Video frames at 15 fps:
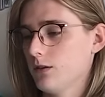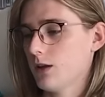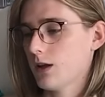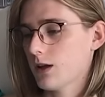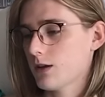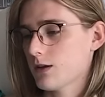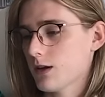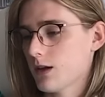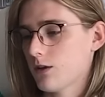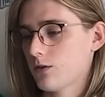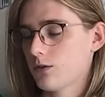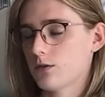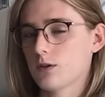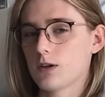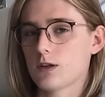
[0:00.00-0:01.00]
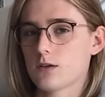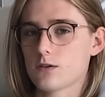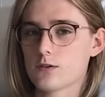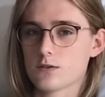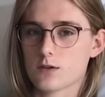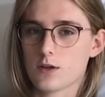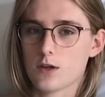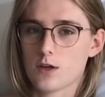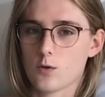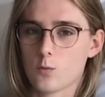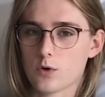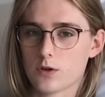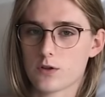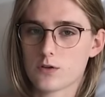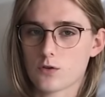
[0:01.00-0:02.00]
lied down, and
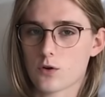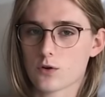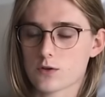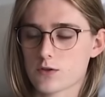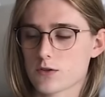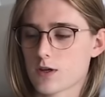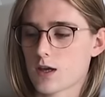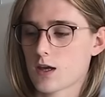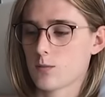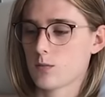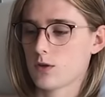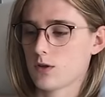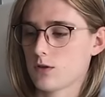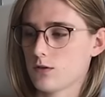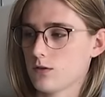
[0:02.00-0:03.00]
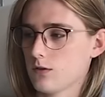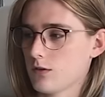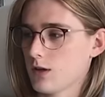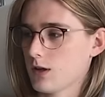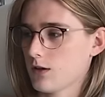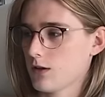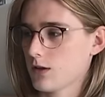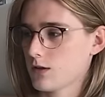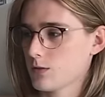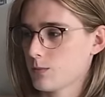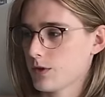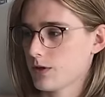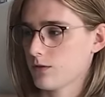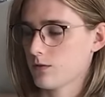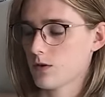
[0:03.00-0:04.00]
one of the doctors came in, and they
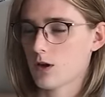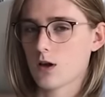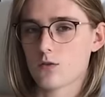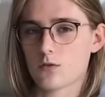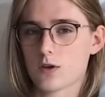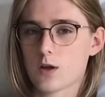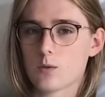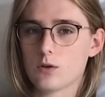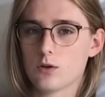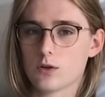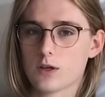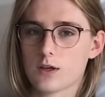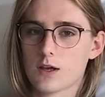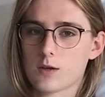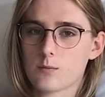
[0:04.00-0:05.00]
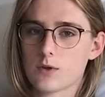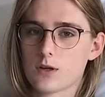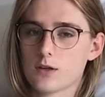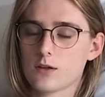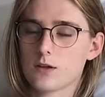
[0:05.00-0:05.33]
spent half an hour looking at me,